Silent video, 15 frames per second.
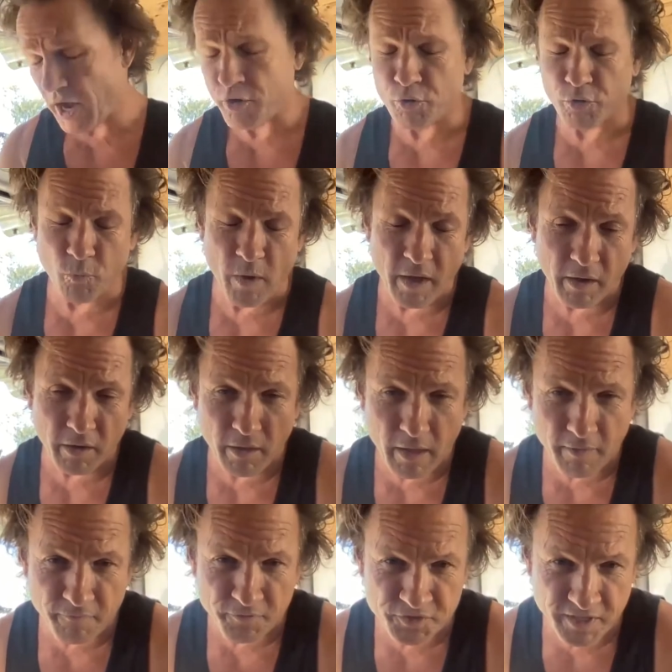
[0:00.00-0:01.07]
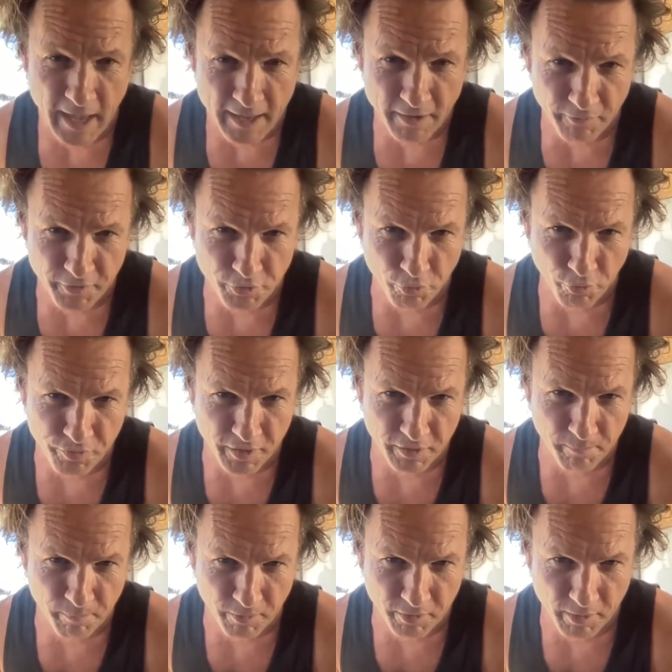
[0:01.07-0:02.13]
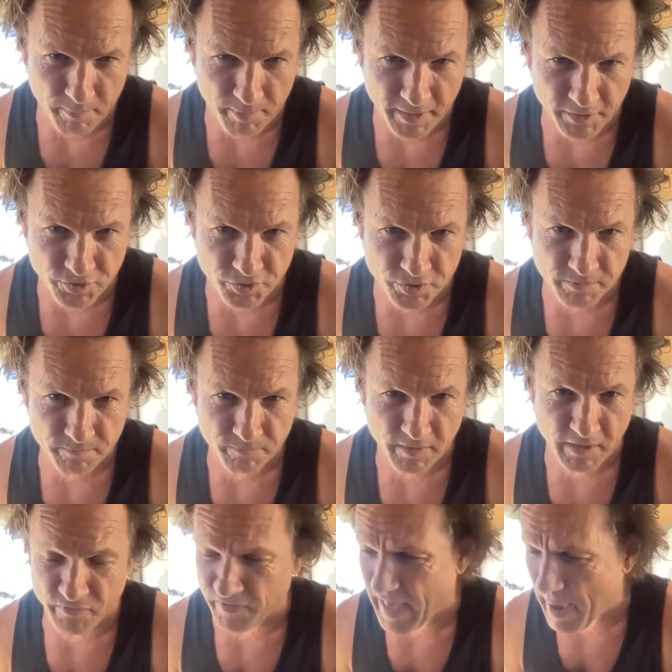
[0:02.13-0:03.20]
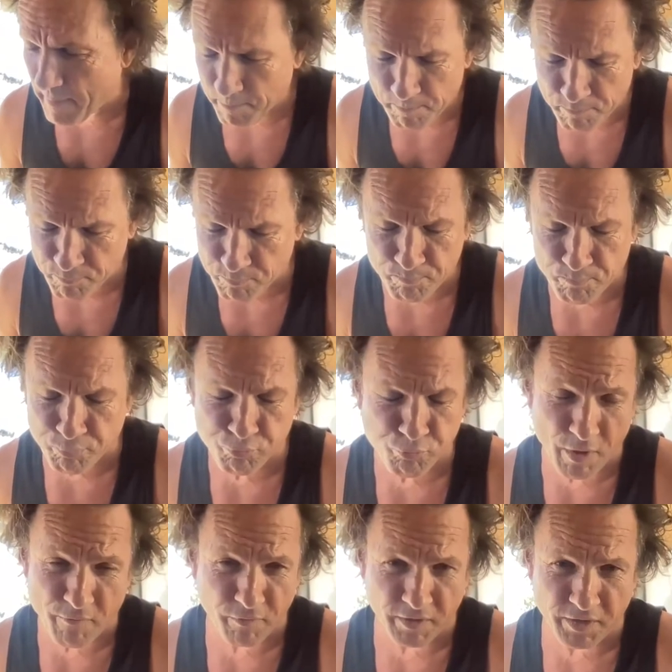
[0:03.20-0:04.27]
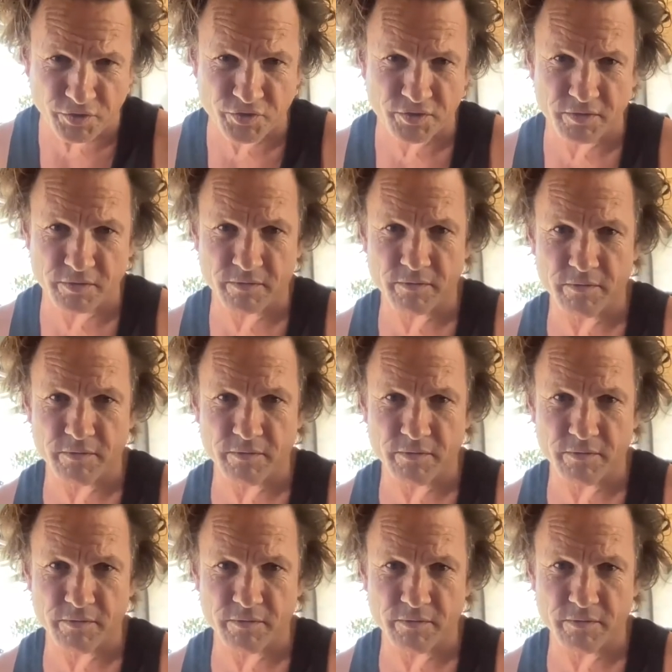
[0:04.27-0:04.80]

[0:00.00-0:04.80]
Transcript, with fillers: I could well have sat on the north end of Bondi Beach in that privilege